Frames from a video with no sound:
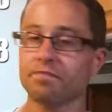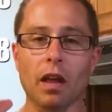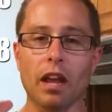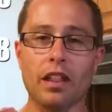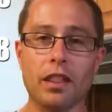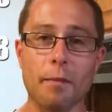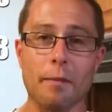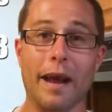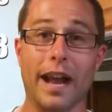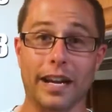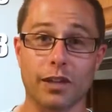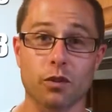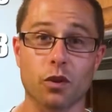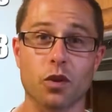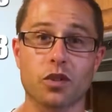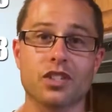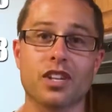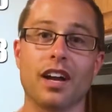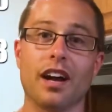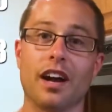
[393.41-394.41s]
and the
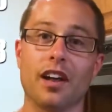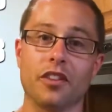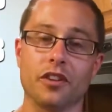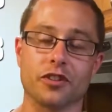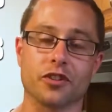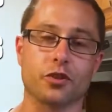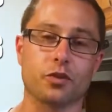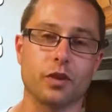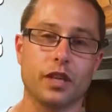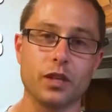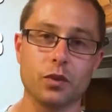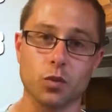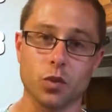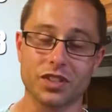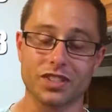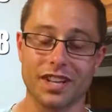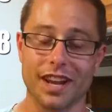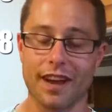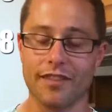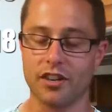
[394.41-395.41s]
macros on the screen
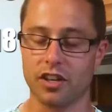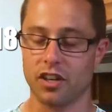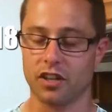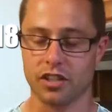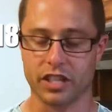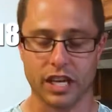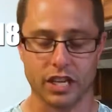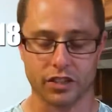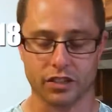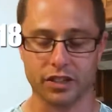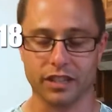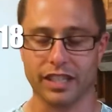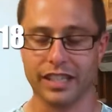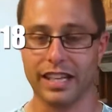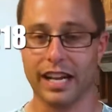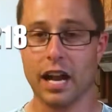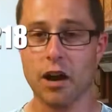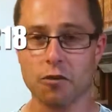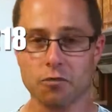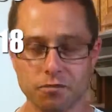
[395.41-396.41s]
once I have it all
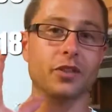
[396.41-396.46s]
calculated out.